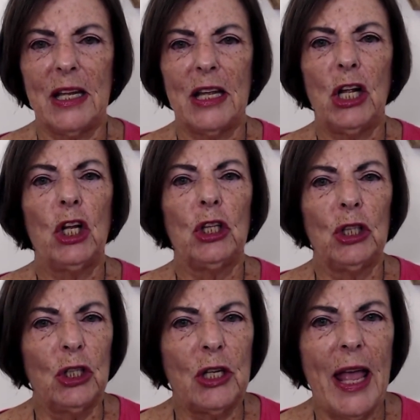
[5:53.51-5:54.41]
look
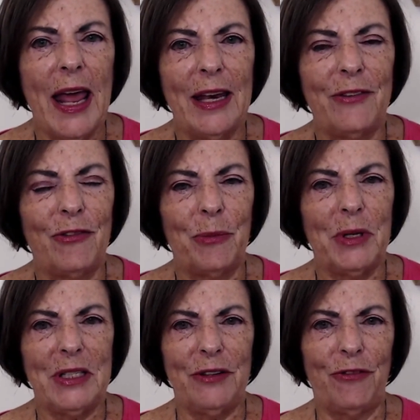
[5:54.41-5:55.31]
at it from a
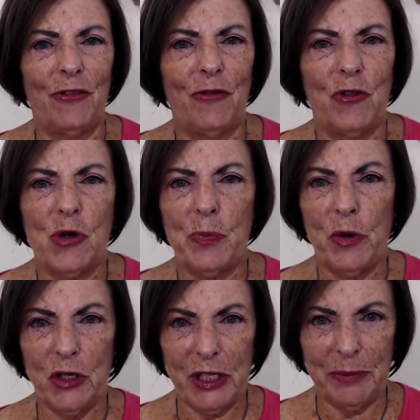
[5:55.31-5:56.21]
different
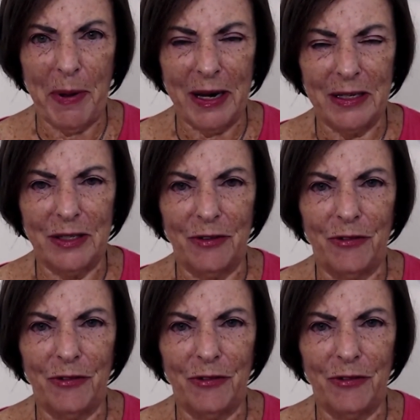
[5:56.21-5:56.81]
perspective